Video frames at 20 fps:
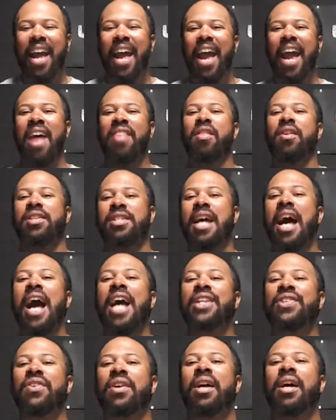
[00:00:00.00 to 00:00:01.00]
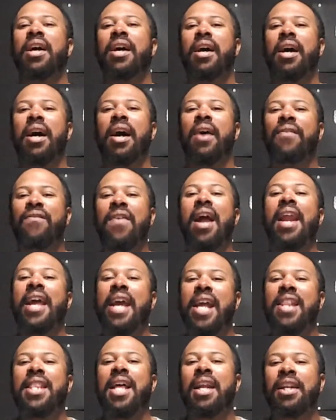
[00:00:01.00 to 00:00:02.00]
And the Giants finally
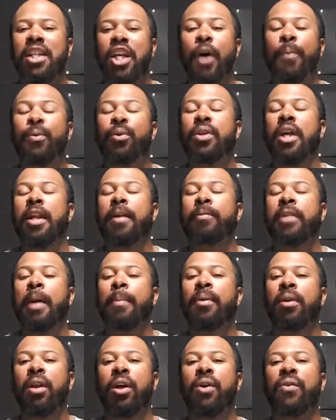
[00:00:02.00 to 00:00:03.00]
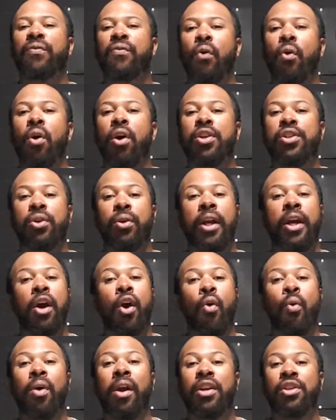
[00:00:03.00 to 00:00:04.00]
get that W they've been looking for, so they
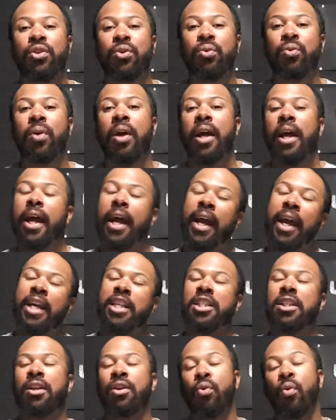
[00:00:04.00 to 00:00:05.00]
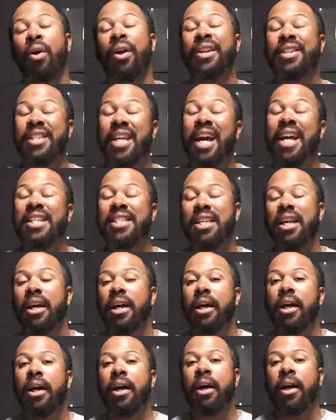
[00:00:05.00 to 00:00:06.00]
go 1-2 against the New Orleans Saints
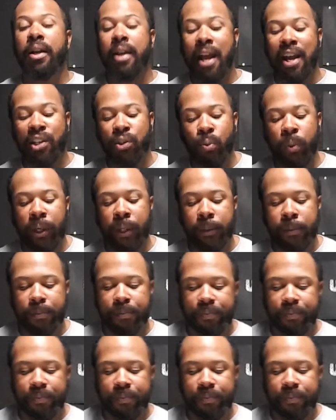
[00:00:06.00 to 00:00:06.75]
next week.